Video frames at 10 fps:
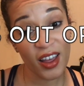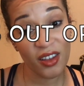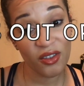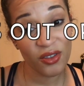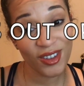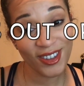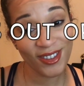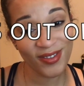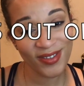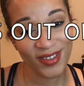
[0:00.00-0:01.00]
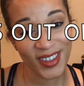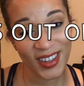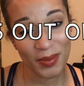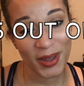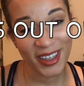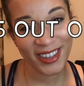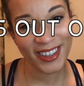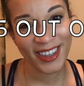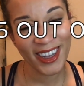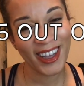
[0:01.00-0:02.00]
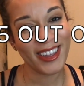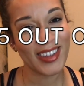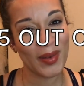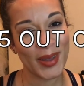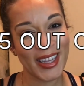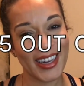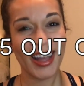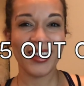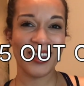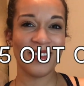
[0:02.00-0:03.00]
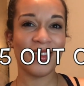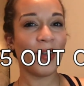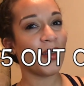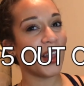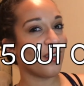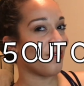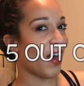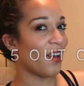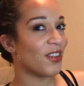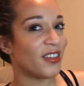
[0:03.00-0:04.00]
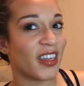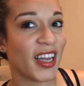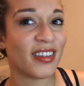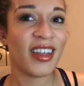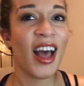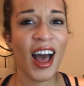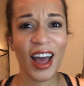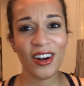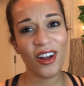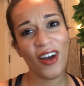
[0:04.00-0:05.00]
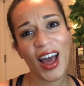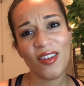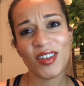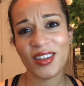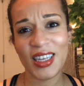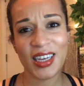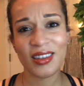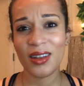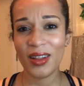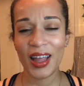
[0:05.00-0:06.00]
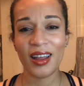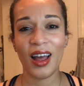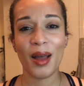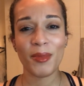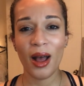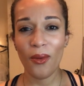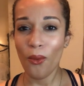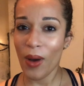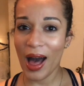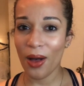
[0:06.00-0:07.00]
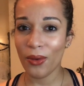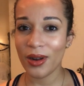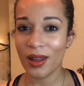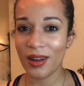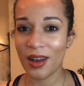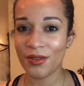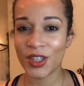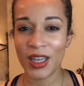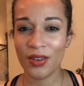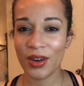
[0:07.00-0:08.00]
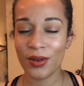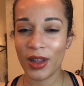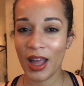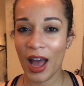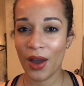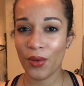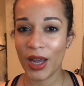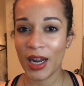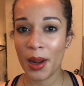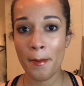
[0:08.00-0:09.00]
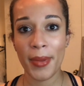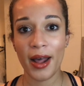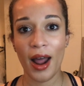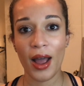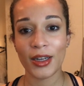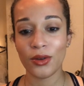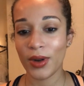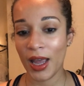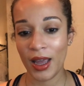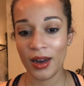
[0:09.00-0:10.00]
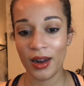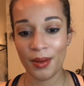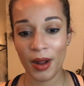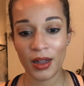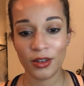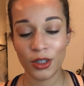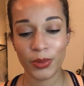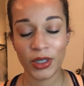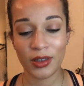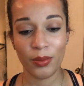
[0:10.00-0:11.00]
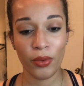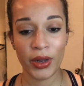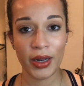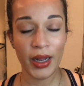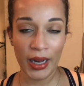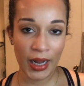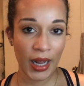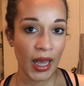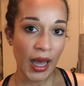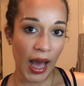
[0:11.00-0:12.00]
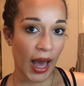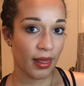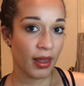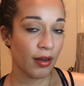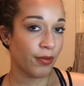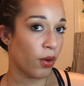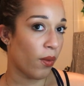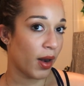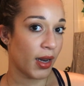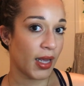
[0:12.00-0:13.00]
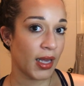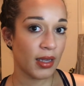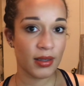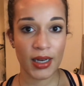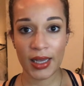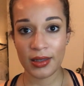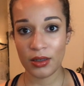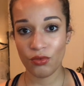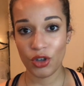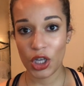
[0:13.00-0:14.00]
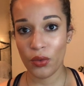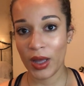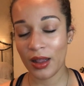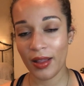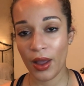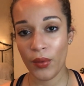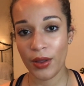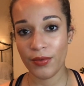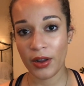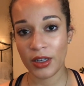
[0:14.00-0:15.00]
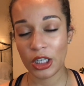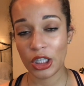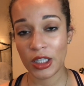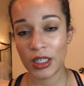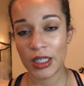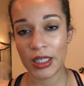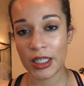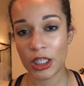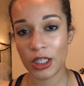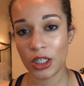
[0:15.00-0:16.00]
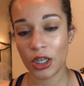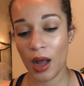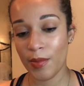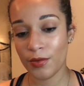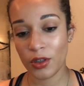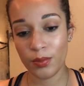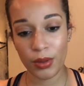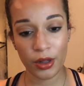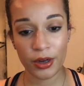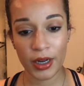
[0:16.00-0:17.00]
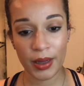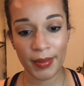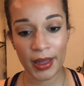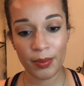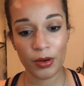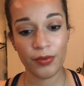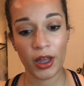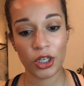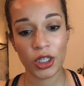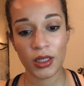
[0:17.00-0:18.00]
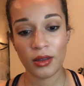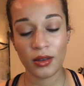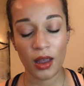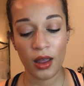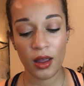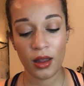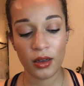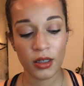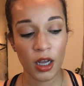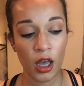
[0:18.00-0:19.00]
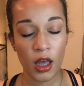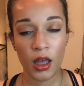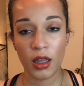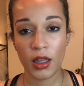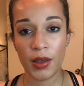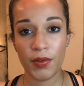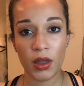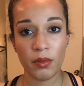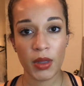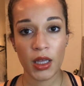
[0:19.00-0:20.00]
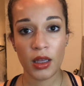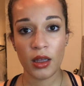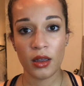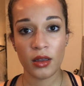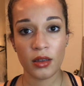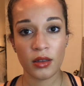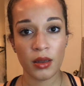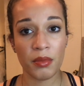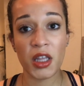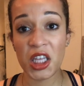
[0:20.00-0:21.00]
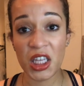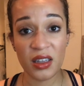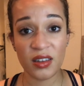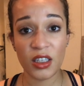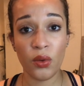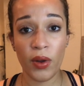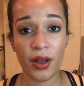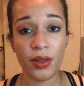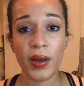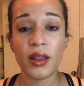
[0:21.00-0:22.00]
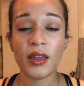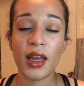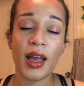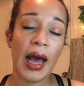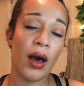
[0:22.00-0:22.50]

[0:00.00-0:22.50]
Is that being... I mean, I give it maybe like a 5 or 6. I don't know. I have to see, because like I'm not wowed enough to give it a really high rating, but I don't hate it. I'm not super disappointed in it. I think for what it is, a nice, really quick, lightweight foundation, it did a good job of just blurring my imperfections and giving me something easy to wear throughout the day.